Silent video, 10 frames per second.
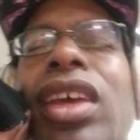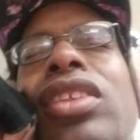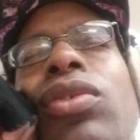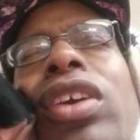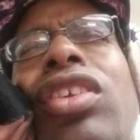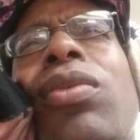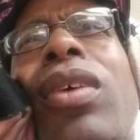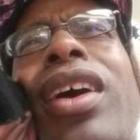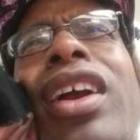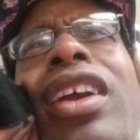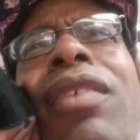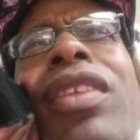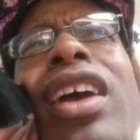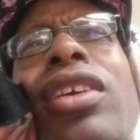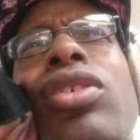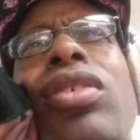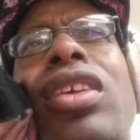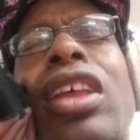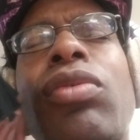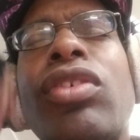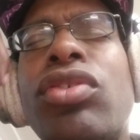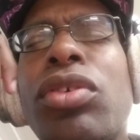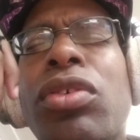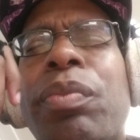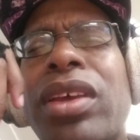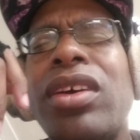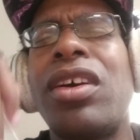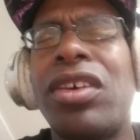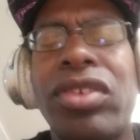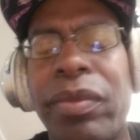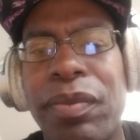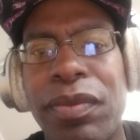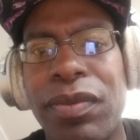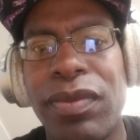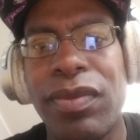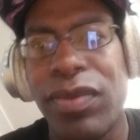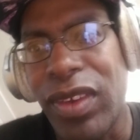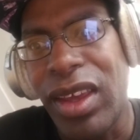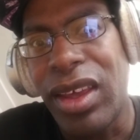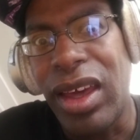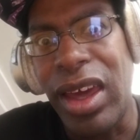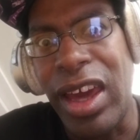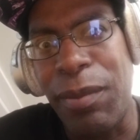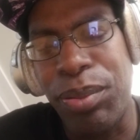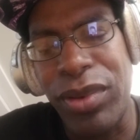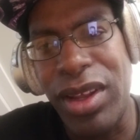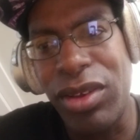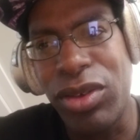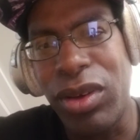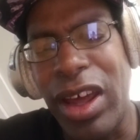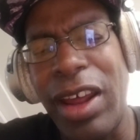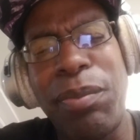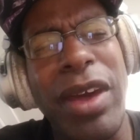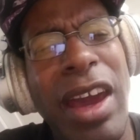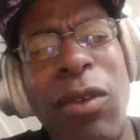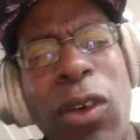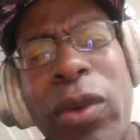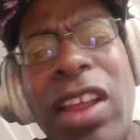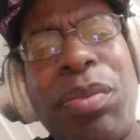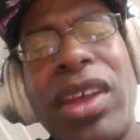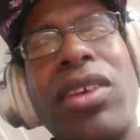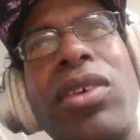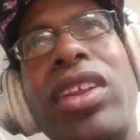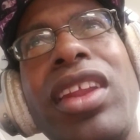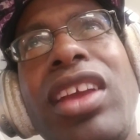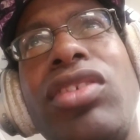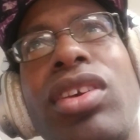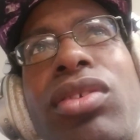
The reason why I'm not including Electric Zoo because I plan to go. I'm already planning to go the next year.